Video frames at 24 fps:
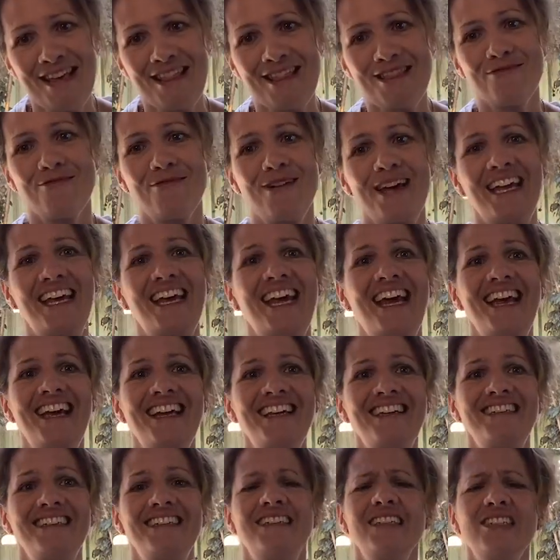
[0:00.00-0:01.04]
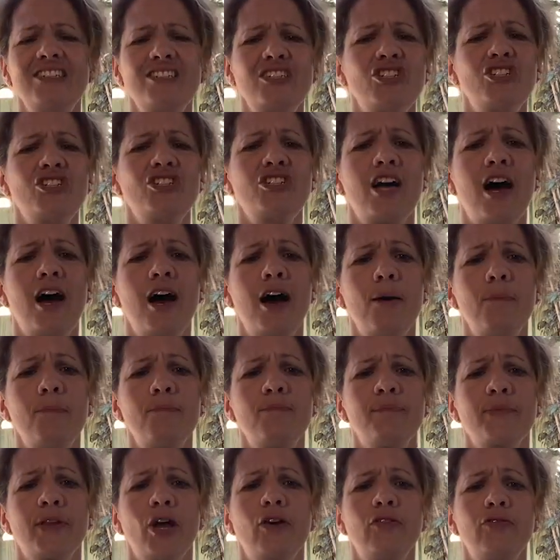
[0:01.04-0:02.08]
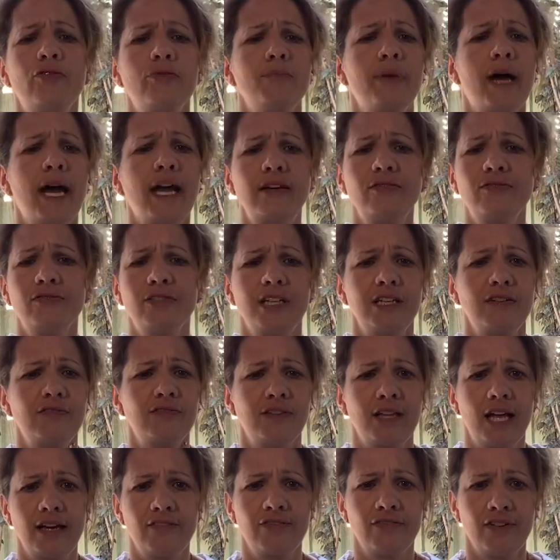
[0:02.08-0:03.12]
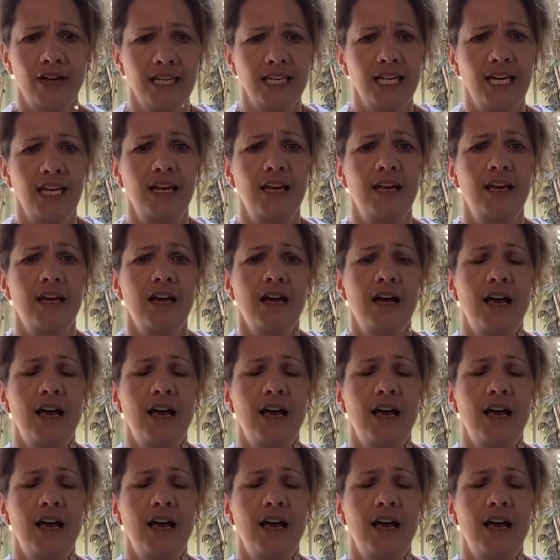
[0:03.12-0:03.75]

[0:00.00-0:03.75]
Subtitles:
The Weekend, is such a sharp, often painfully funny,